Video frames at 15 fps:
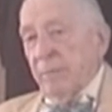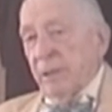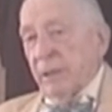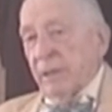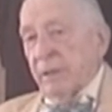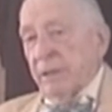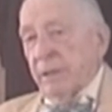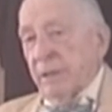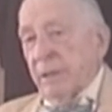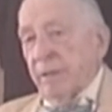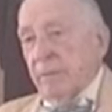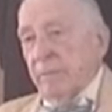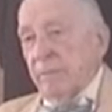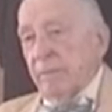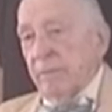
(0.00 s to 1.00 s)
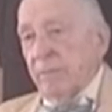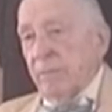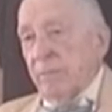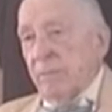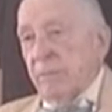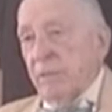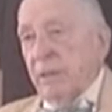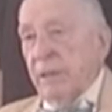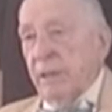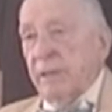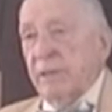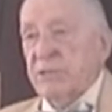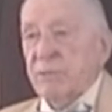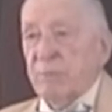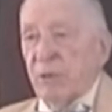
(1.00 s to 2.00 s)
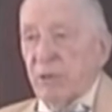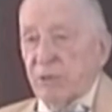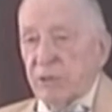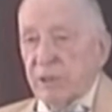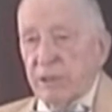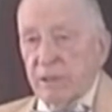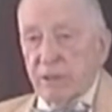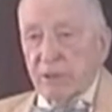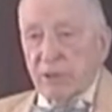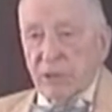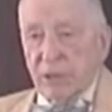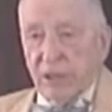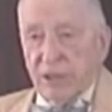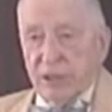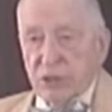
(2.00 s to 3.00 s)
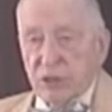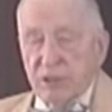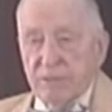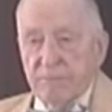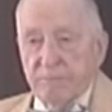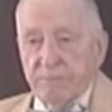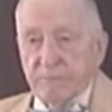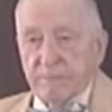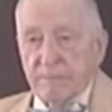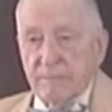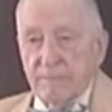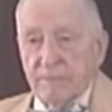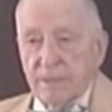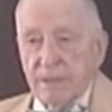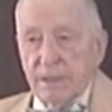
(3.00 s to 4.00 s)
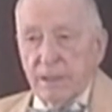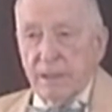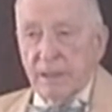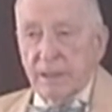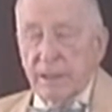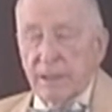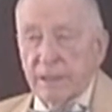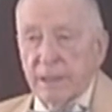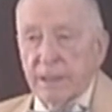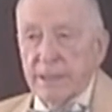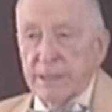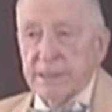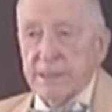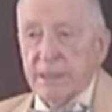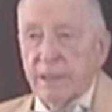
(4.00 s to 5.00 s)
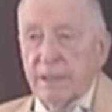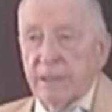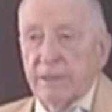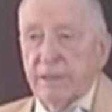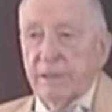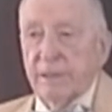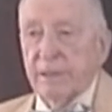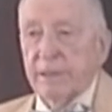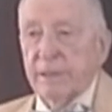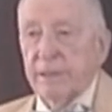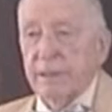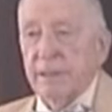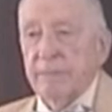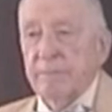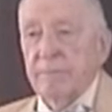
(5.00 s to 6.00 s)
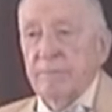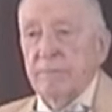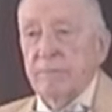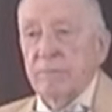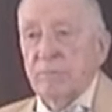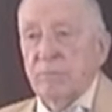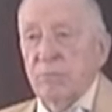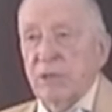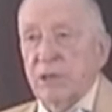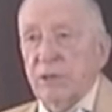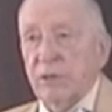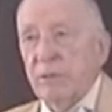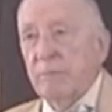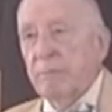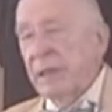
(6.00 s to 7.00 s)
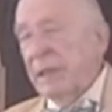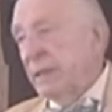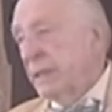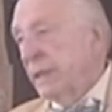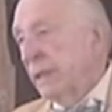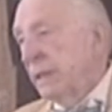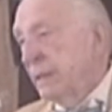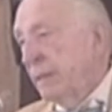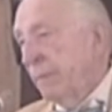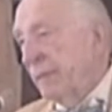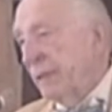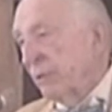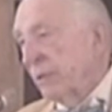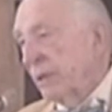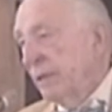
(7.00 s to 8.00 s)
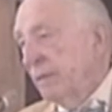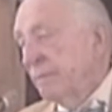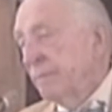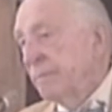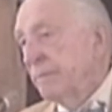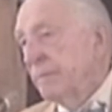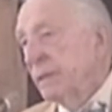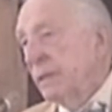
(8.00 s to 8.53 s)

but we had a smaller congregation, and then they decided that we couldn't maintain the building.